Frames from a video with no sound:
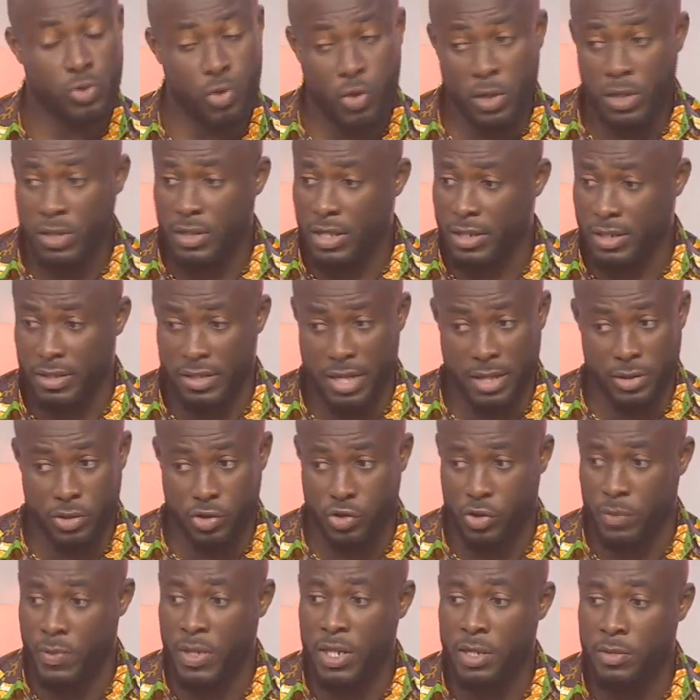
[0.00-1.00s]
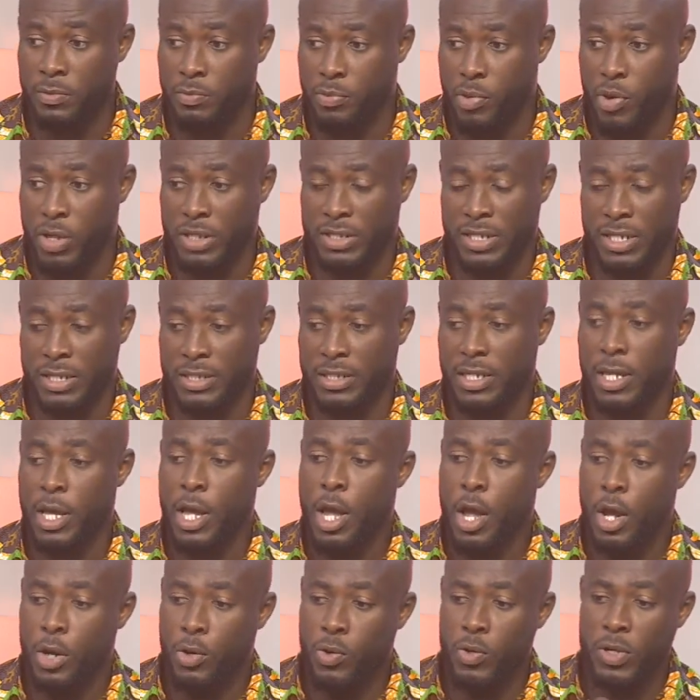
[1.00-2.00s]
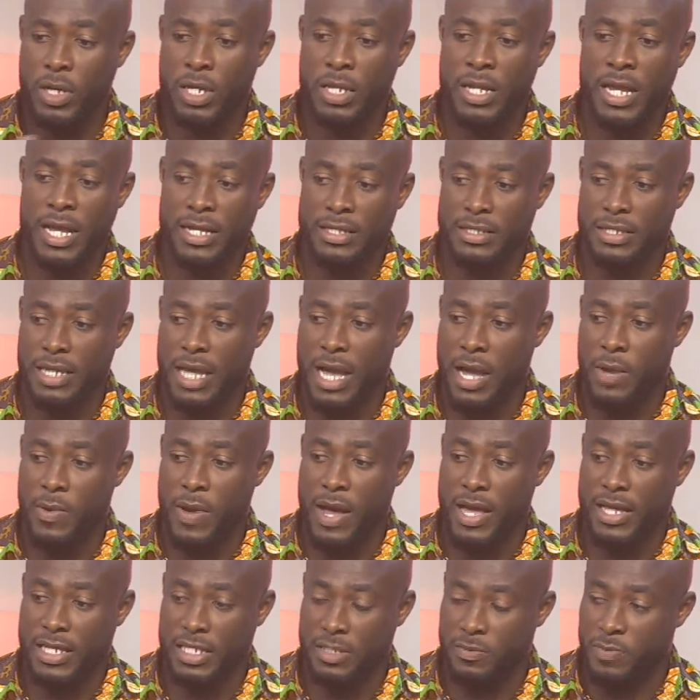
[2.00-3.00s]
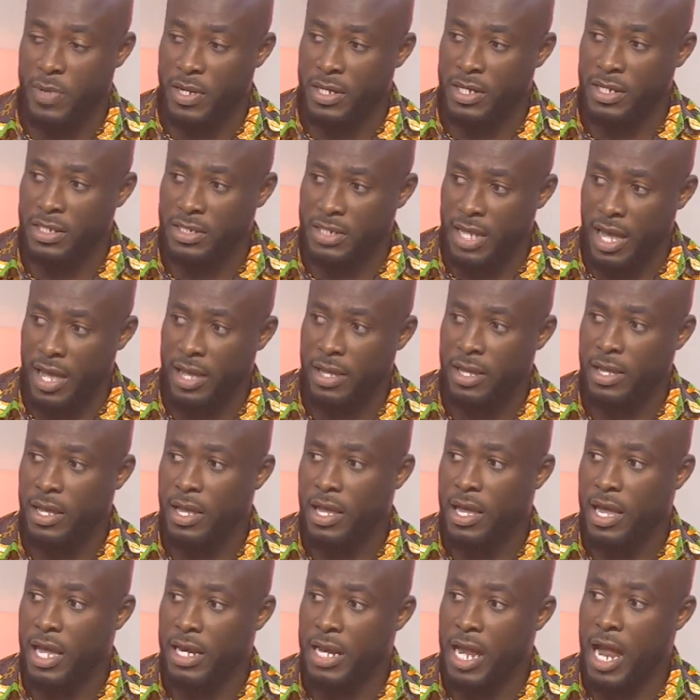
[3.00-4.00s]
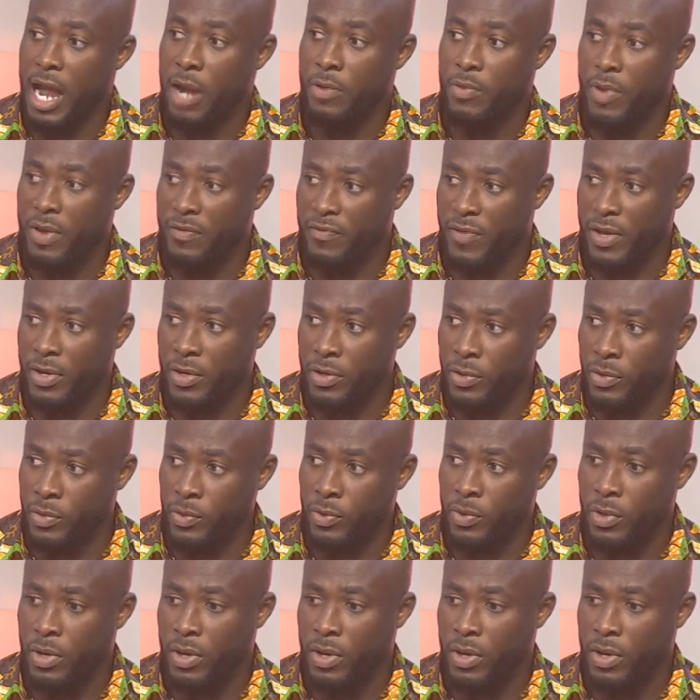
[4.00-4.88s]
So it's extremely important looking at our expenditure and our revenue